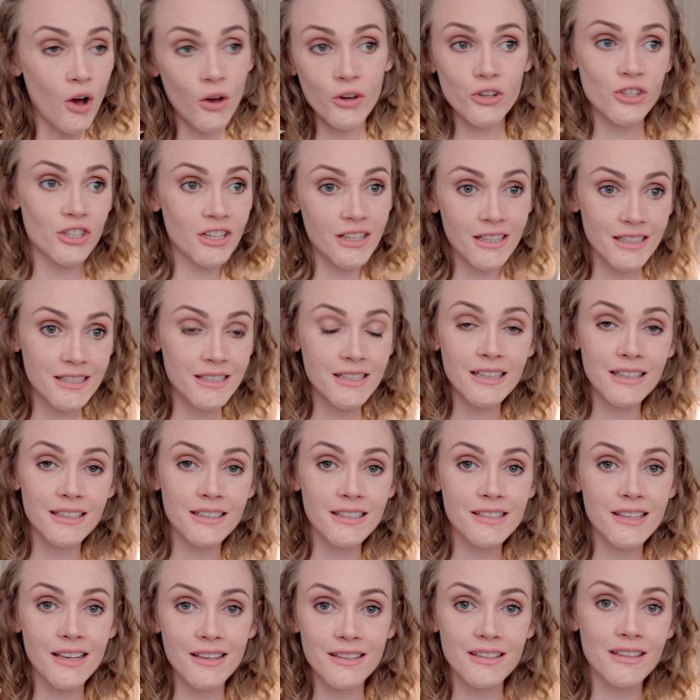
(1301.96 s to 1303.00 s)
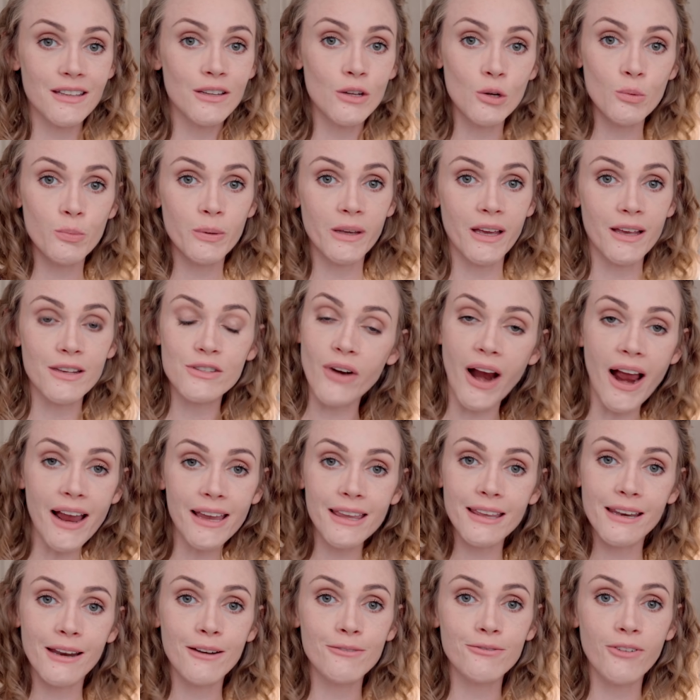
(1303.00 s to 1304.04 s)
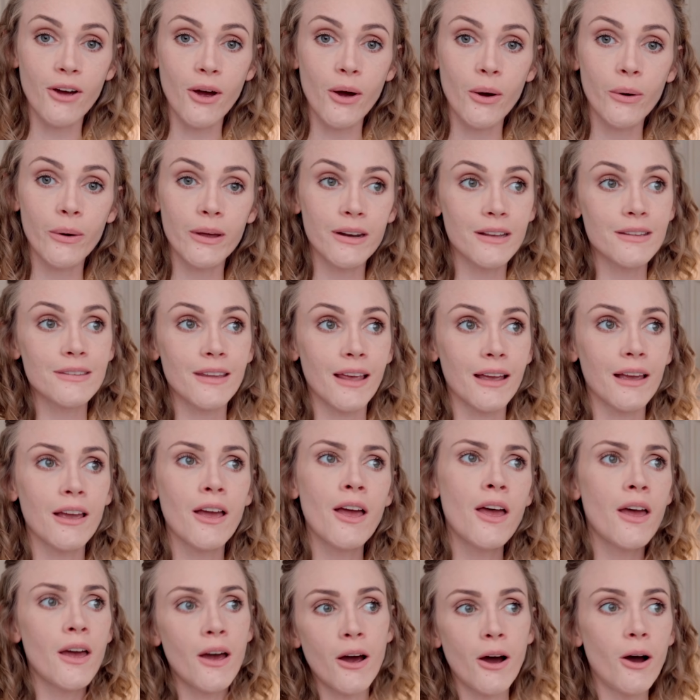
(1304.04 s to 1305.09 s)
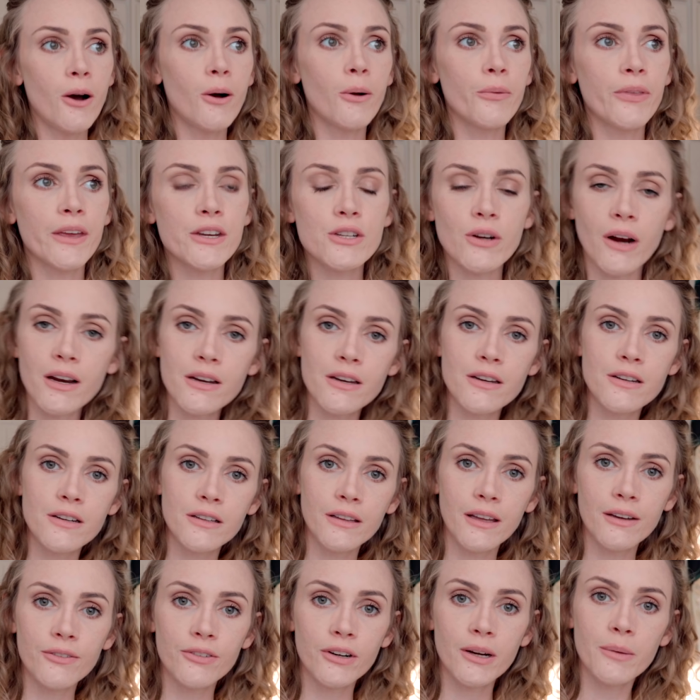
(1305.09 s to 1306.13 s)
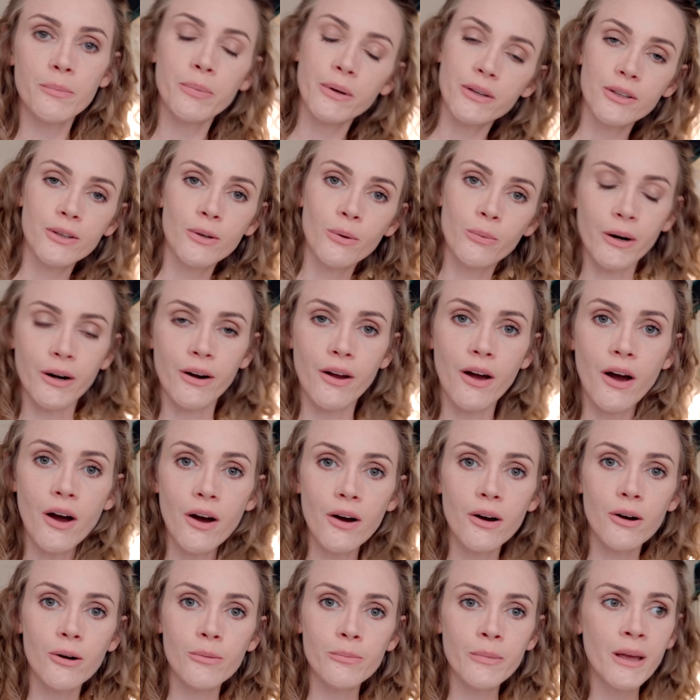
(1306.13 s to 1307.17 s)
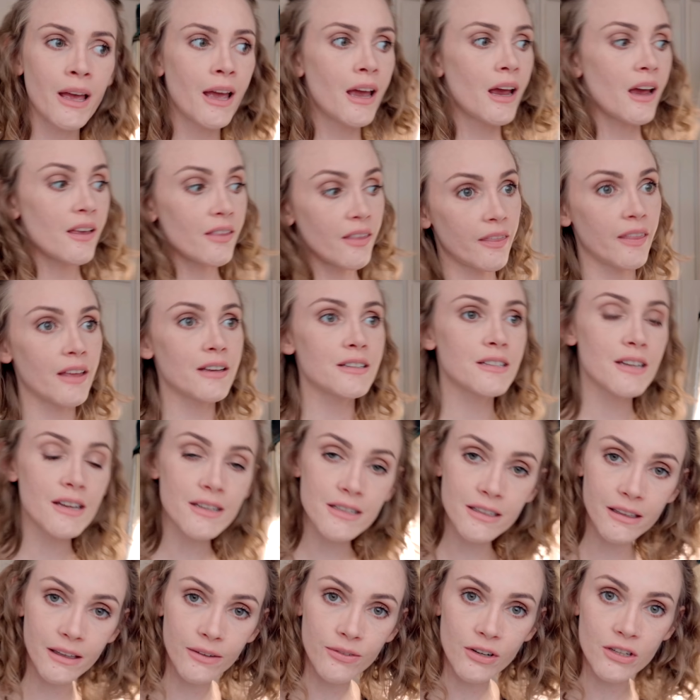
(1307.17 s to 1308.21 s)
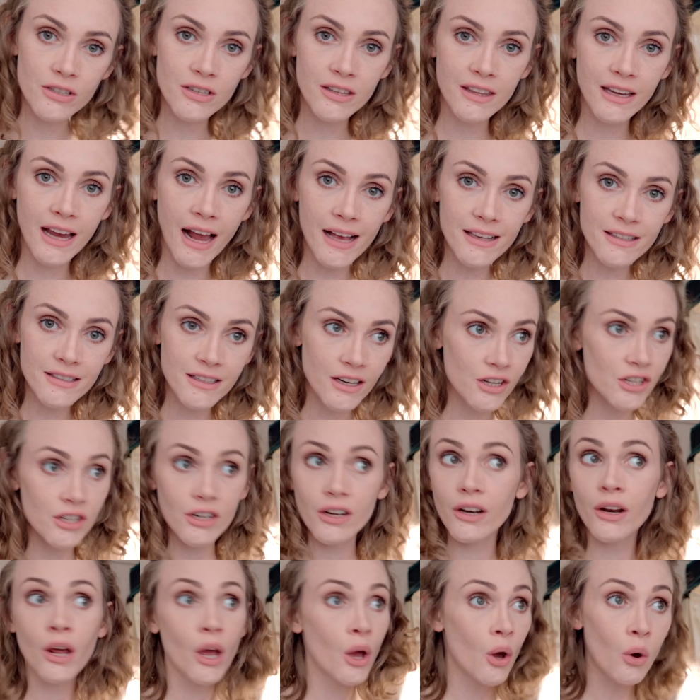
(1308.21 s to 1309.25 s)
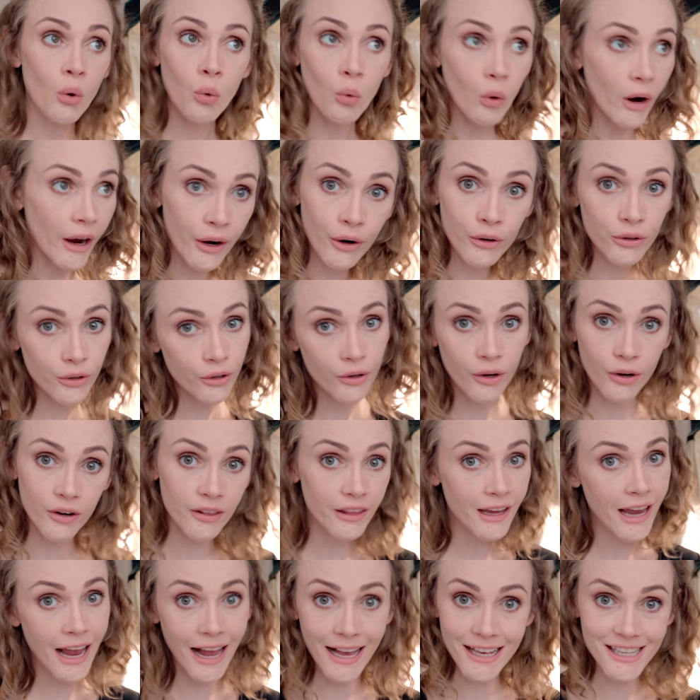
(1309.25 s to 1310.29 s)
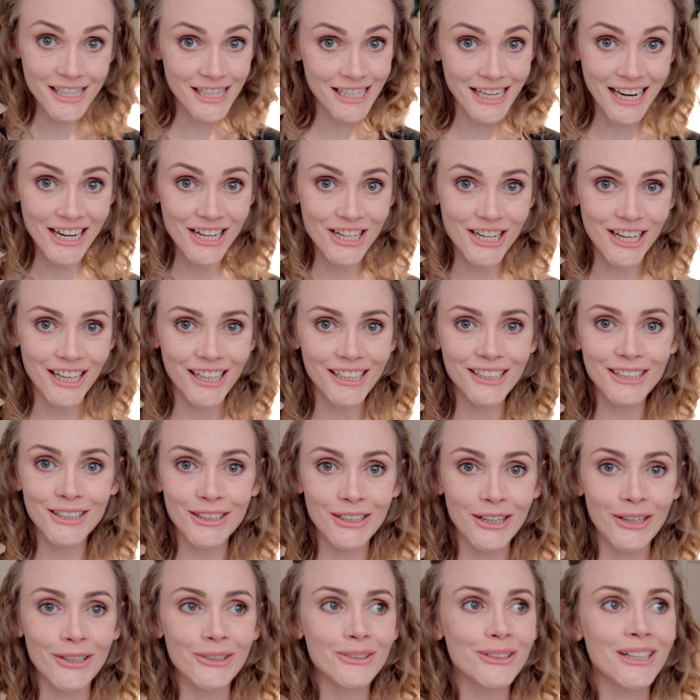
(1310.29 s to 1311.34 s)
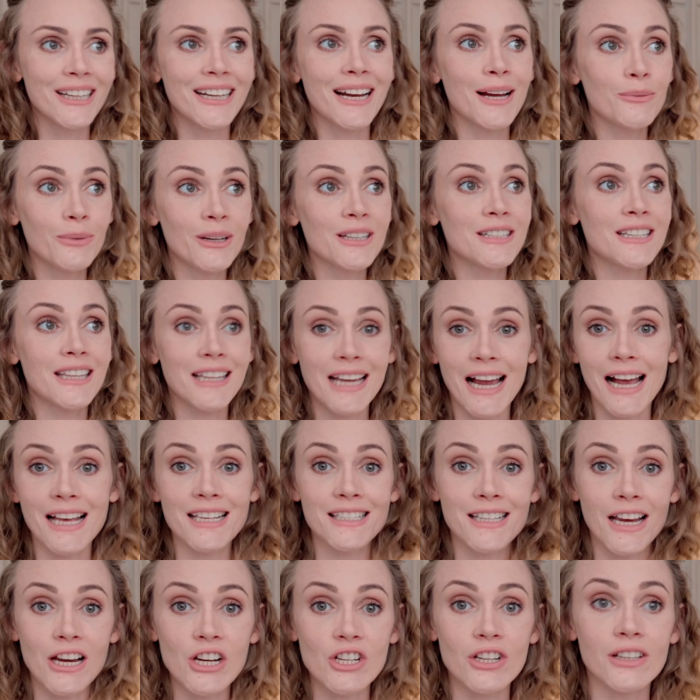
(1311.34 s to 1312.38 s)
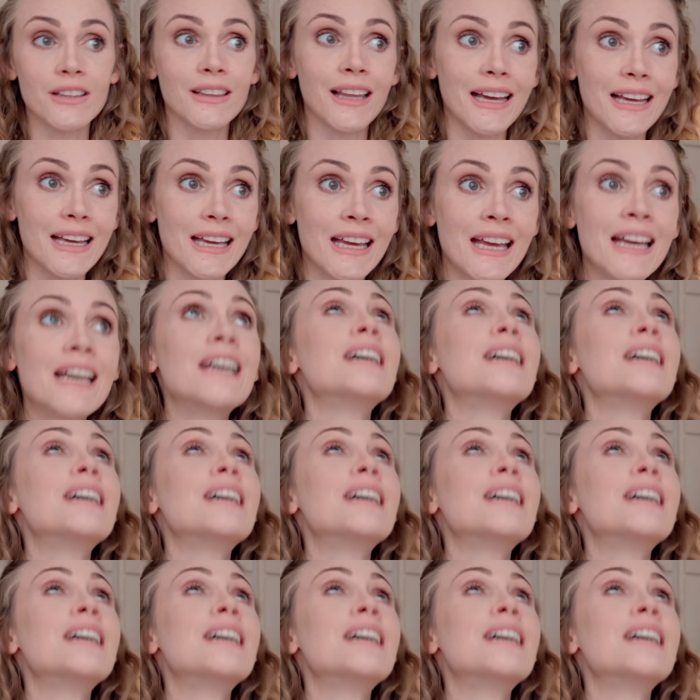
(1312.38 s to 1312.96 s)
all she sees is the UPS tracking info, and it's like, oh, they tried to deliver it, but you weren't home, and then they did deliver it to the gas station. Why don't you go to the gas station? You know, and I went to the gas station like